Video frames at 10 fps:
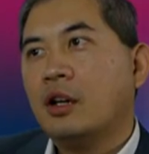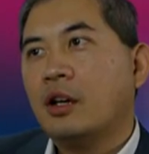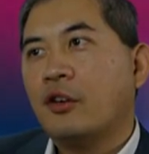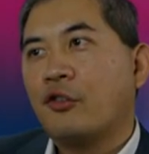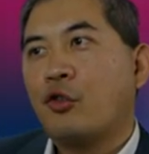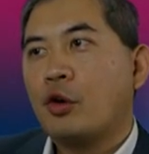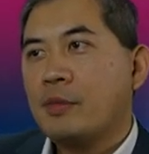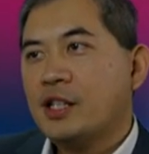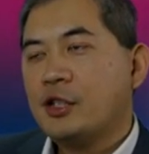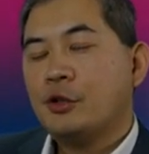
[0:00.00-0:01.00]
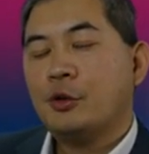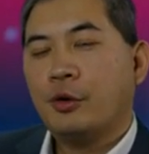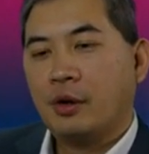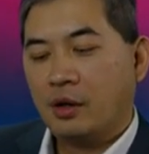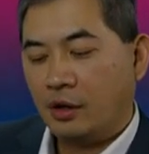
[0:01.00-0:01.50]
for me to
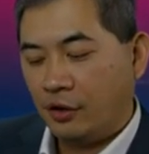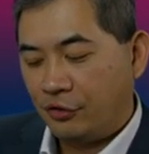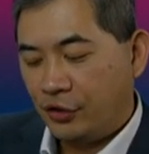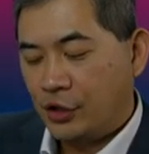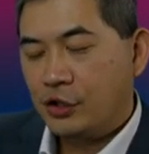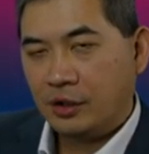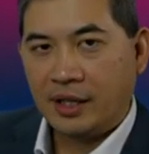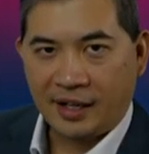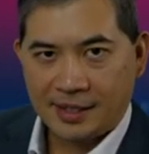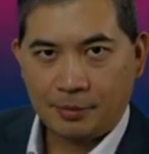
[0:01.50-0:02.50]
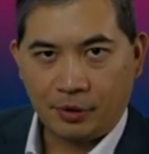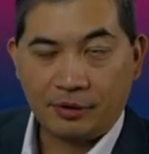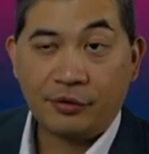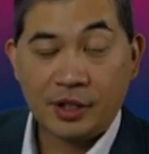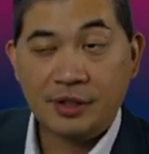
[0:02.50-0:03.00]
officially export,
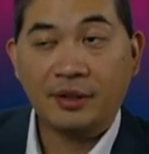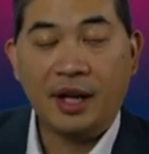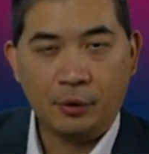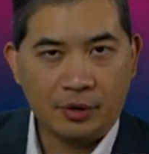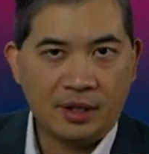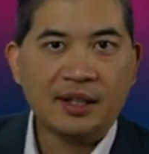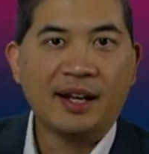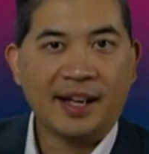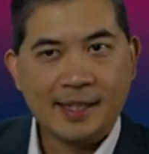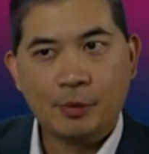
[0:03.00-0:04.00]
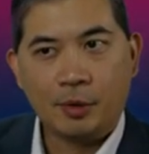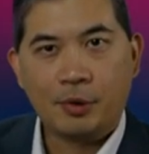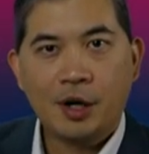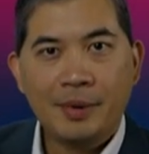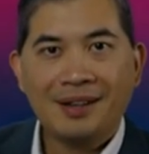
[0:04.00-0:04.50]
first of all, I would need that export
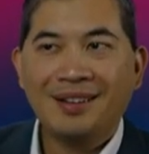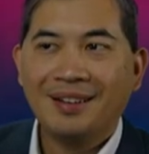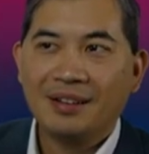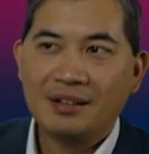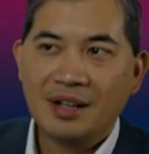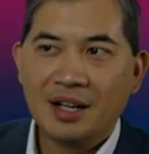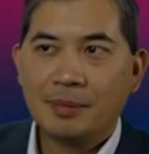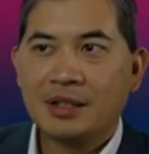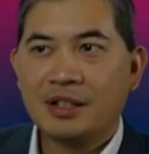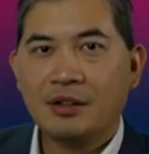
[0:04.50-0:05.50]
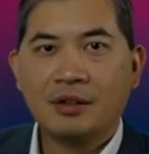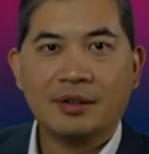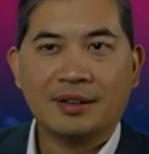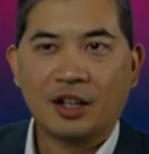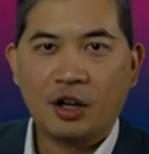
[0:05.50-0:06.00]
permit. Not a big deal.
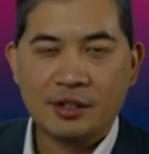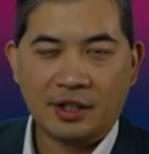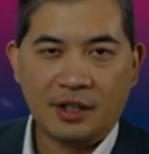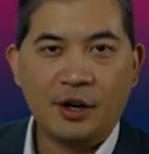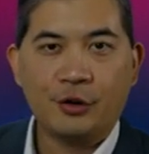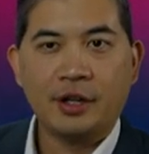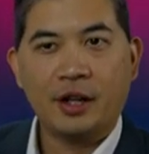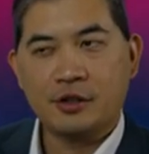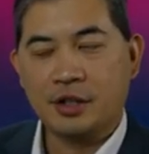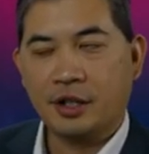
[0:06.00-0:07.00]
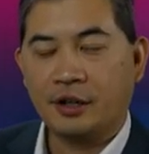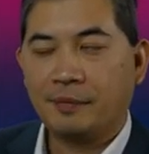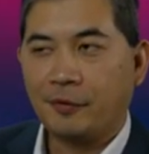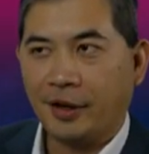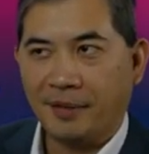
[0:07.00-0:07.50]
That costs like $100 a year,
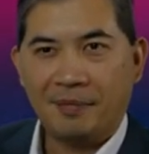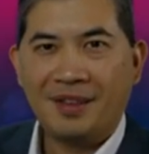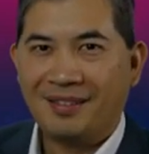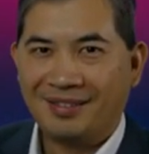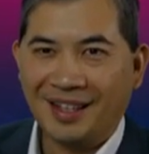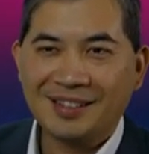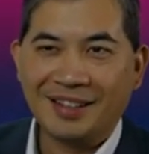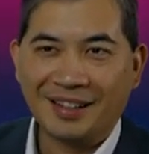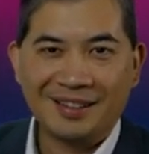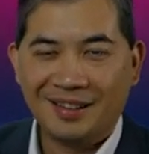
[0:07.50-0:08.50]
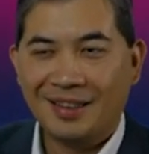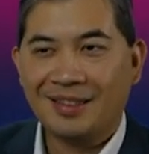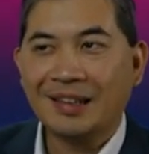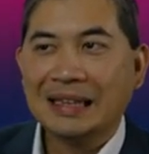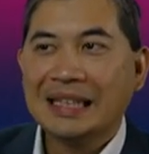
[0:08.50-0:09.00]
right? That's like the
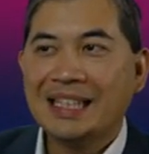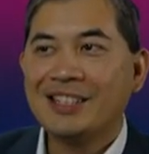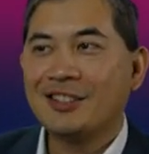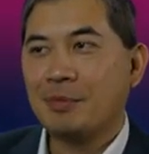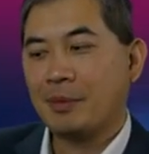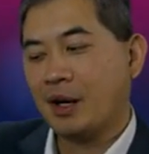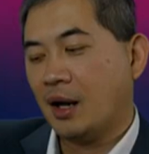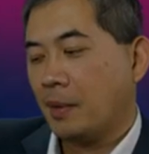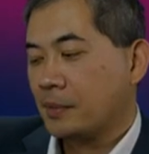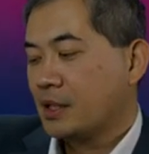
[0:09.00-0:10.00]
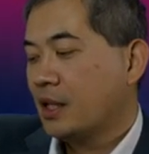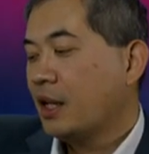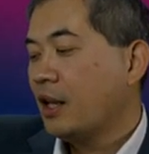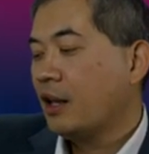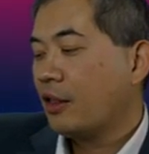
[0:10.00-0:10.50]
least of my problems.
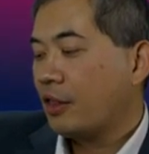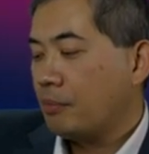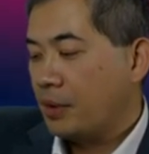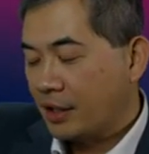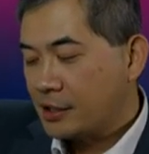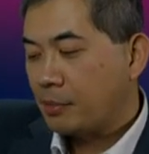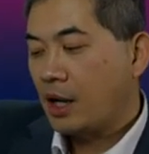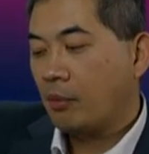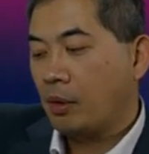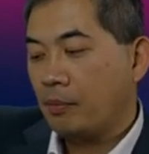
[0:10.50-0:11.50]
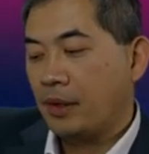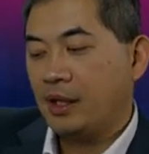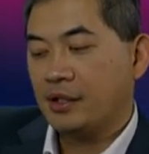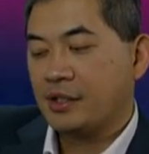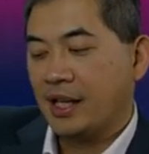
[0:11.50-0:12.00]
The biggest problem
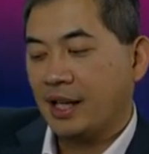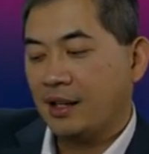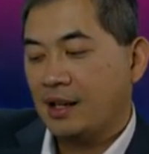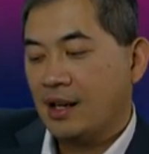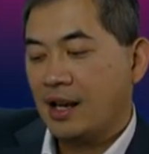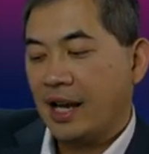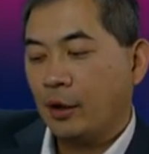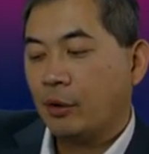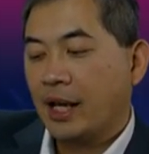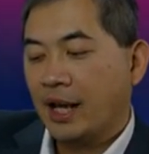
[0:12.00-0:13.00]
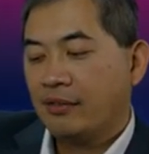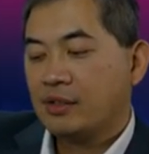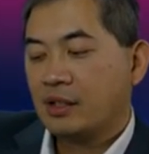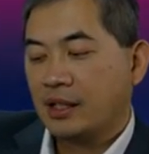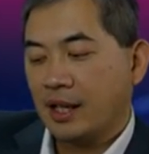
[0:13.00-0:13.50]
is that I would have
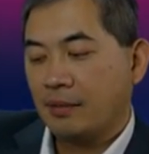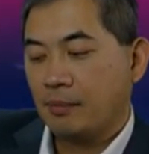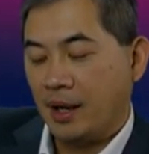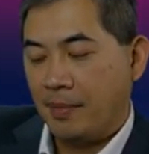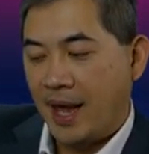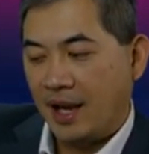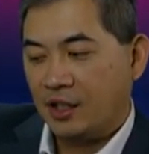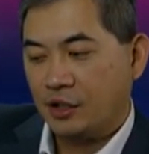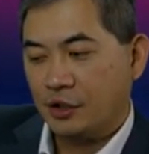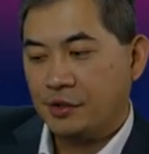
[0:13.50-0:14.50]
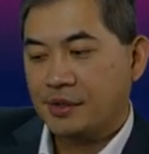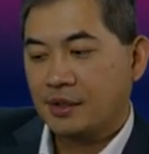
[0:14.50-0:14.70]
to get my packages